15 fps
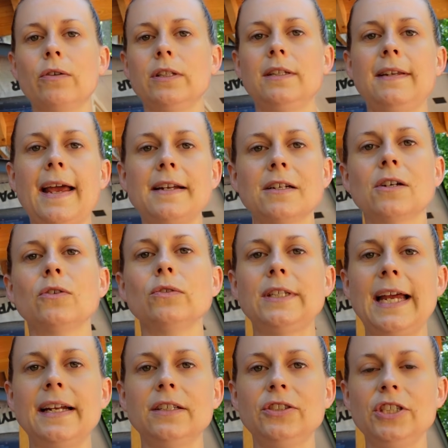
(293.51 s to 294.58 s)
The technical
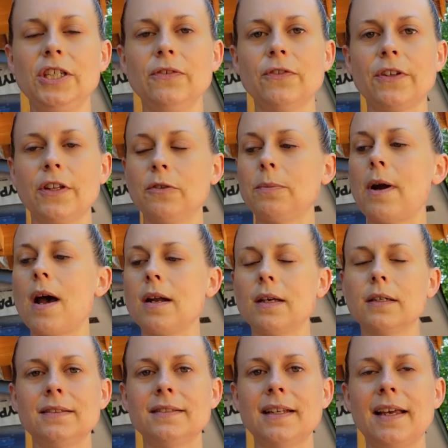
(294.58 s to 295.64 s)
data sheet for this
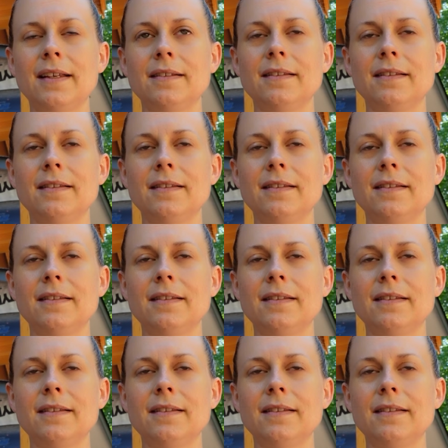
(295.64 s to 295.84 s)
product says